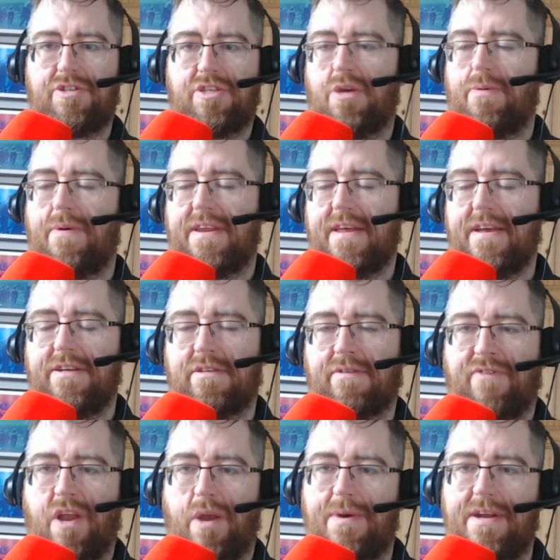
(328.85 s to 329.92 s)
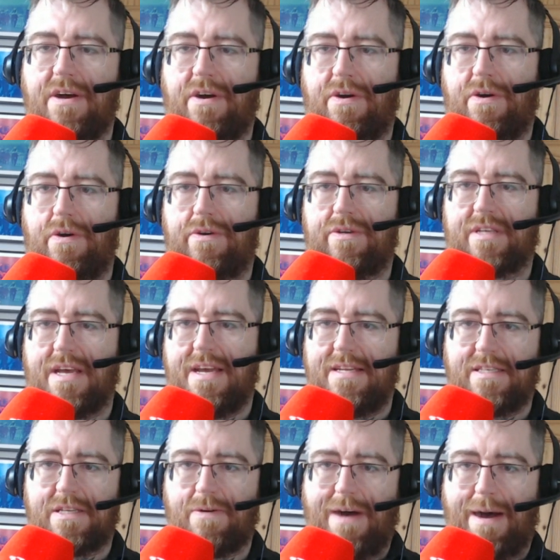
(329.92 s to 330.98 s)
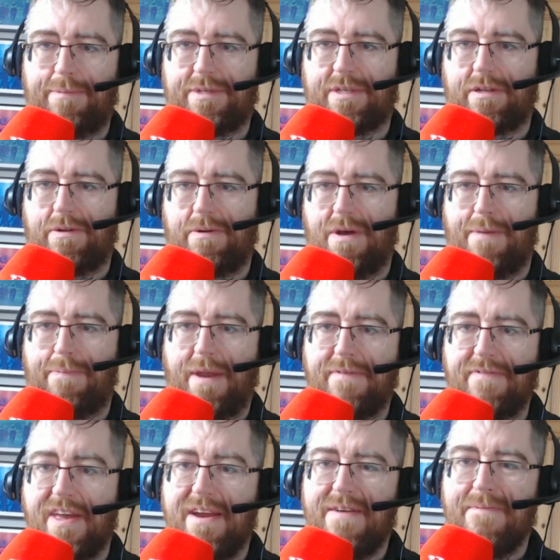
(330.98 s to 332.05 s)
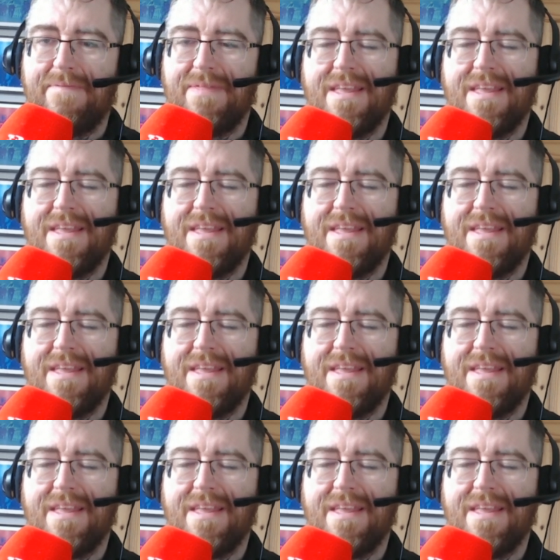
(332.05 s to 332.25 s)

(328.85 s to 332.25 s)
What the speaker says: two idiots following a horse into absolute oblivion.